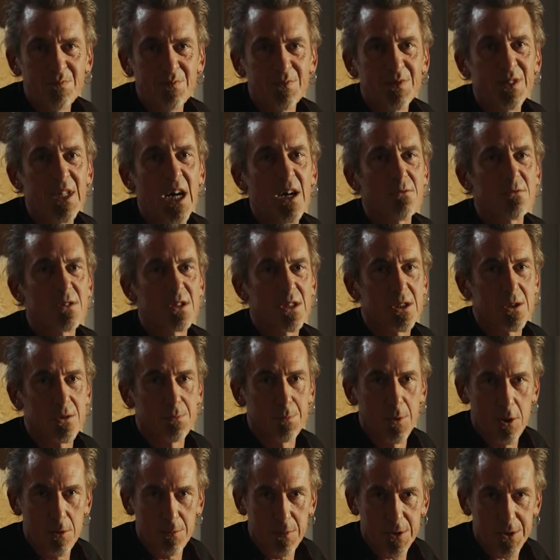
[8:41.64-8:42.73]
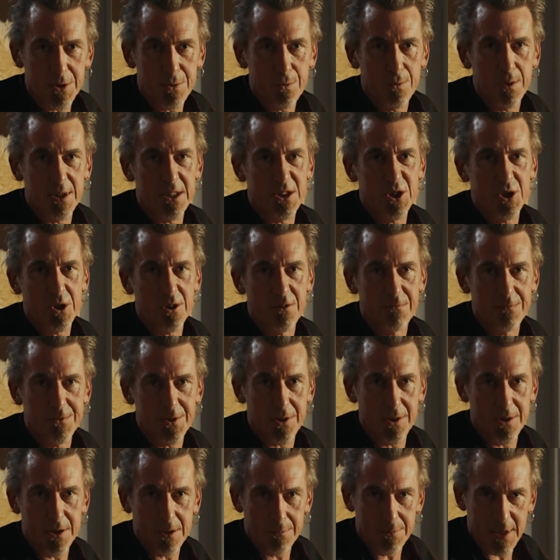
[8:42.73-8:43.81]
That was the moment when I should have
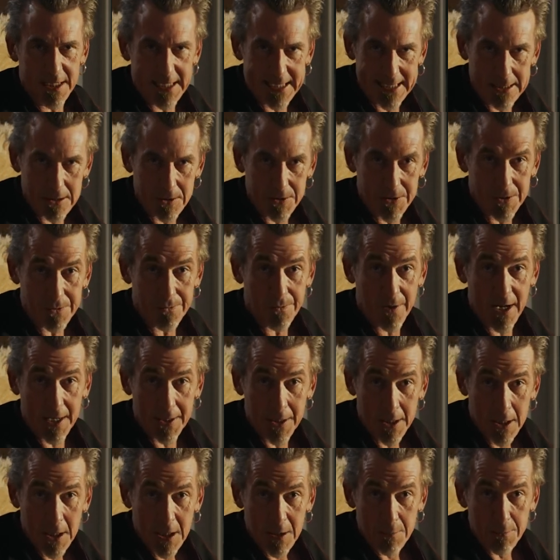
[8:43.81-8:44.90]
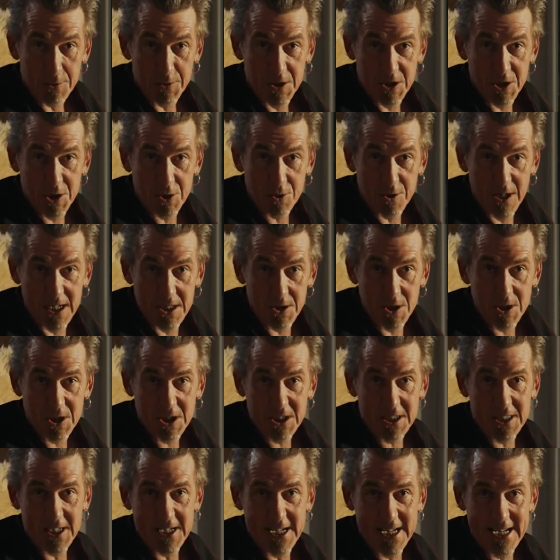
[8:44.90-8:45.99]
turned on my heels and ran. But the
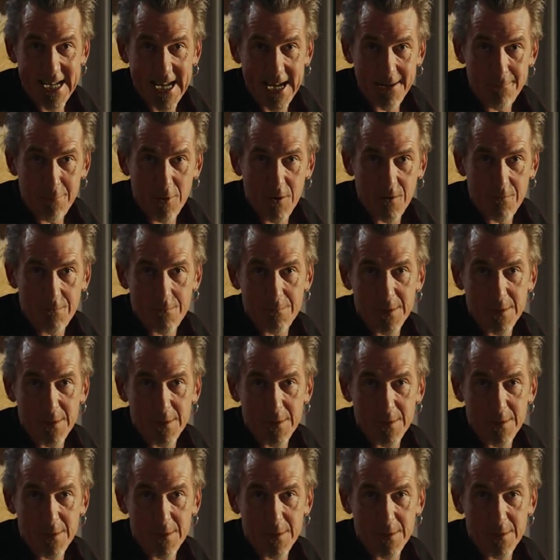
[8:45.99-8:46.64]
strangest thing came over